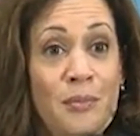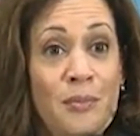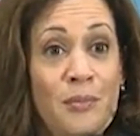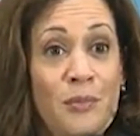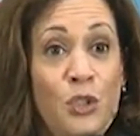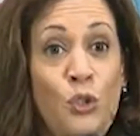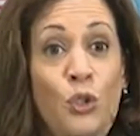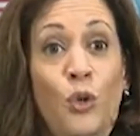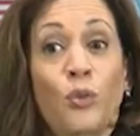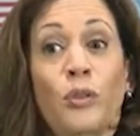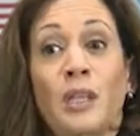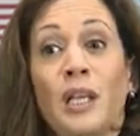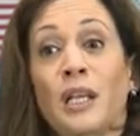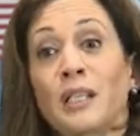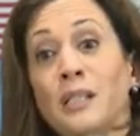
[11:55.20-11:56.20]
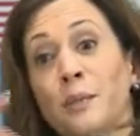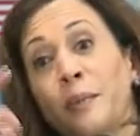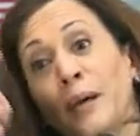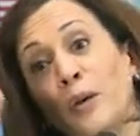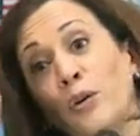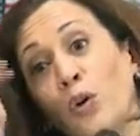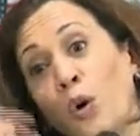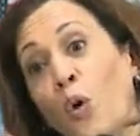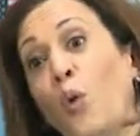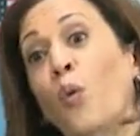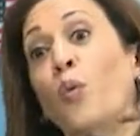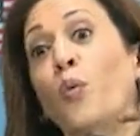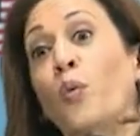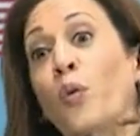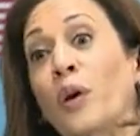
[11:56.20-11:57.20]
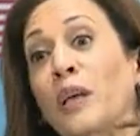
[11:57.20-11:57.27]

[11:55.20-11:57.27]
So don't think it's about, oh,